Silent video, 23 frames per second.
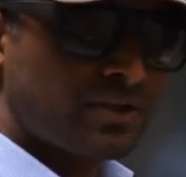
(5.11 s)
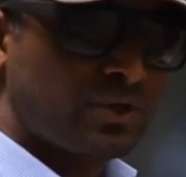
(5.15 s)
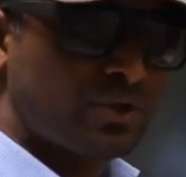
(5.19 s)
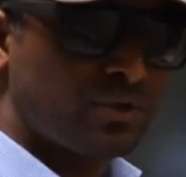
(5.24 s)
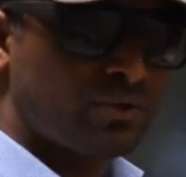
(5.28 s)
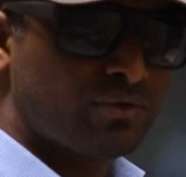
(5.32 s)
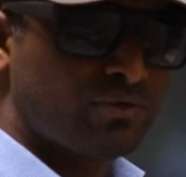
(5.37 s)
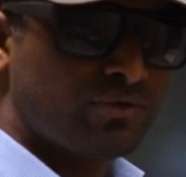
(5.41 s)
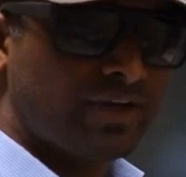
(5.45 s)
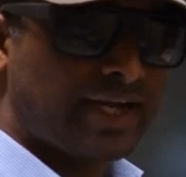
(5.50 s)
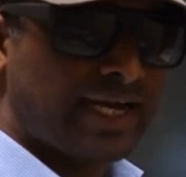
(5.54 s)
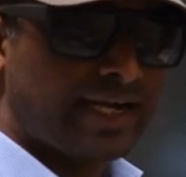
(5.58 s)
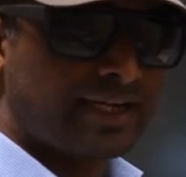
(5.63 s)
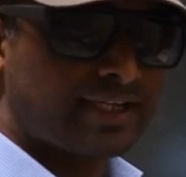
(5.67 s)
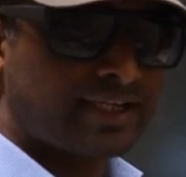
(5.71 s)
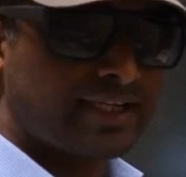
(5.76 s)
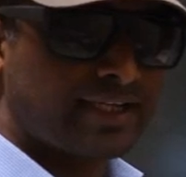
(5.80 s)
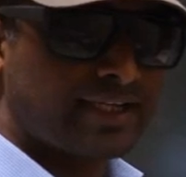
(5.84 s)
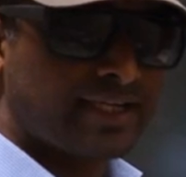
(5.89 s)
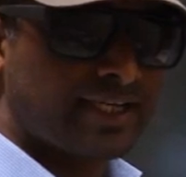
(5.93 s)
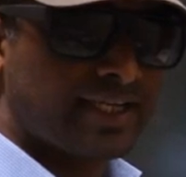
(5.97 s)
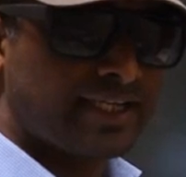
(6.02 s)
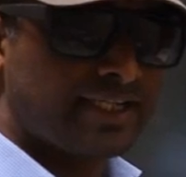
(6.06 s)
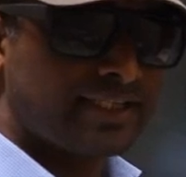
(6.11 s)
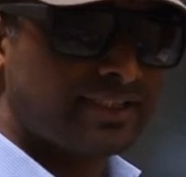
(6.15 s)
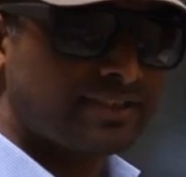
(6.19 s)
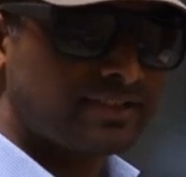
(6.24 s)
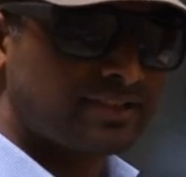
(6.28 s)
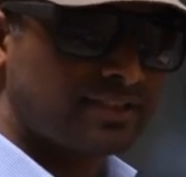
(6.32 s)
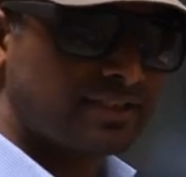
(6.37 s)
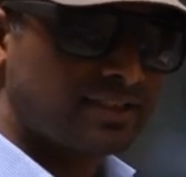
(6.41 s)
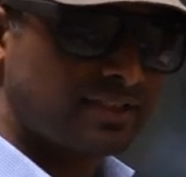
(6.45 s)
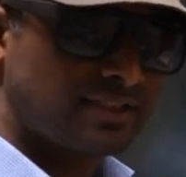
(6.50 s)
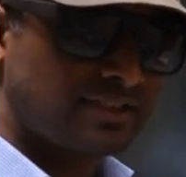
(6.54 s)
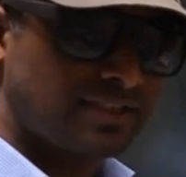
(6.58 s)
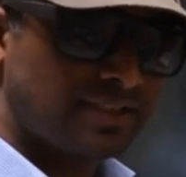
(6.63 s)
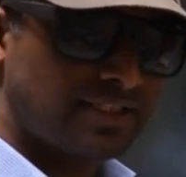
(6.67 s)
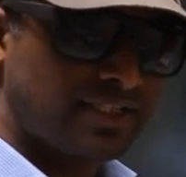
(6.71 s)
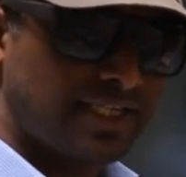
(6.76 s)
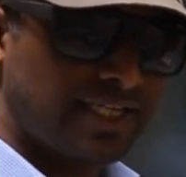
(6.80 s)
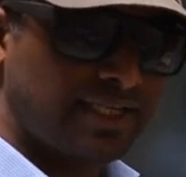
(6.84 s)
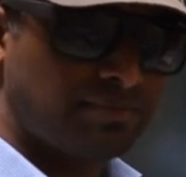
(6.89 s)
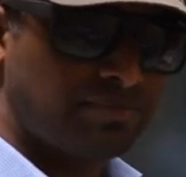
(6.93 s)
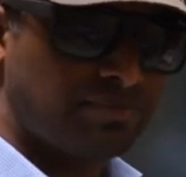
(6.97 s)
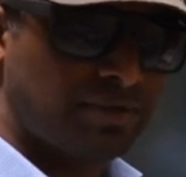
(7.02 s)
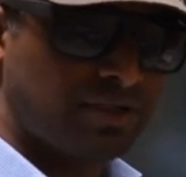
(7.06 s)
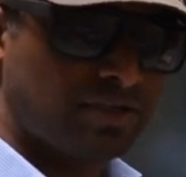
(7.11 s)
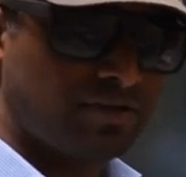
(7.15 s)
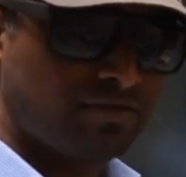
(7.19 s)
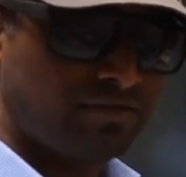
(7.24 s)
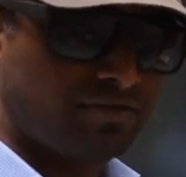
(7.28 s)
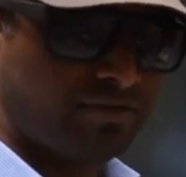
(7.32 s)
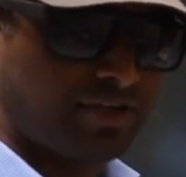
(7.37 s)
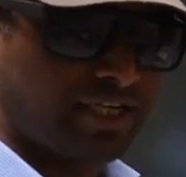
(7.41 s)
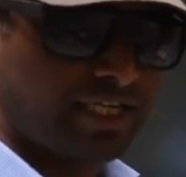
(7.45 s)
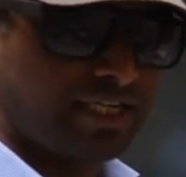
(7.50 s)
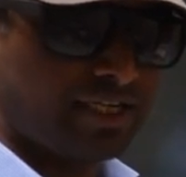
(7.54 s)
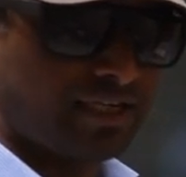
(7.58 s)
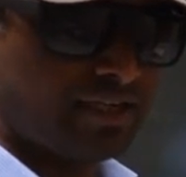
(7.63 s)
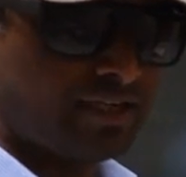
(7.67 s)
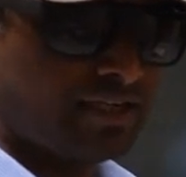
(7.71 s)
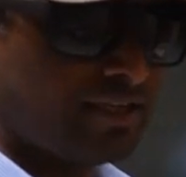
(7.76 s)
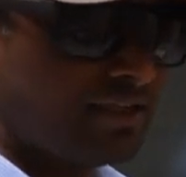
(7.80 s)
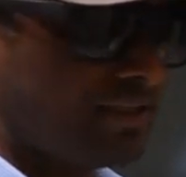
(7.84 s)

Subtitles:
To factorize, step 1.